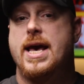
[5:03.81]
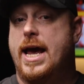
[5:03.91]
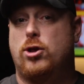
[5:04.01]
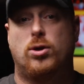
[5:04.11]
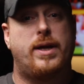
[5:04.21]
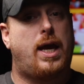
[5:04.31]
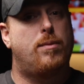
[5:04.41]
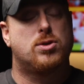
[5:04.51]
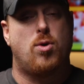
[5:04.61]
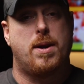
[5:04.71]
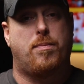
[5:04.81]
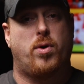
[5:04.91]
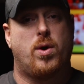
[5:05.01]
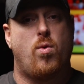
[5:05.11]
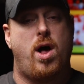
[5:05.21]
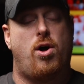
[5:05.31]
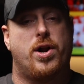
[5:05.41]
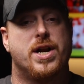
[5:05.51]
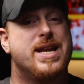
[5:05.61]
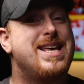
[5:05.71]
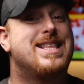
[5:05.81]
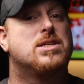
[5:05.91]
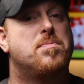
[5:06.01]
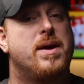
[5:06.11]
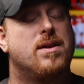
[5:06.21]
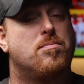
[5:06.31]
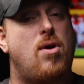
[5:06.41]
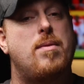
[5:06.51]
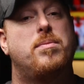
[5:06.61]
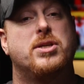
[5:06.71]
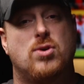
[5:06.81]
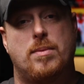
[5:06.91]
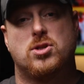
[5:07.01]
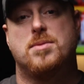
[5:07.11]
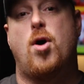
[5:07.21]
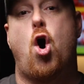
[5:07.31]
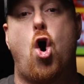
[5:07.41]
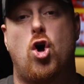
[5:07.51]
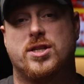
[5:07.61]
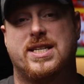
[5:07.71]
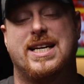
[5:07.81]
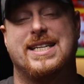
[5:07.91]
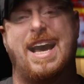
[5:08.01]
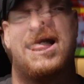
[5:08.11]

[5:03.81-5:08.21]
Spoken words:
He looked like he was running pretty well on a knee that's been probably troublesome all season.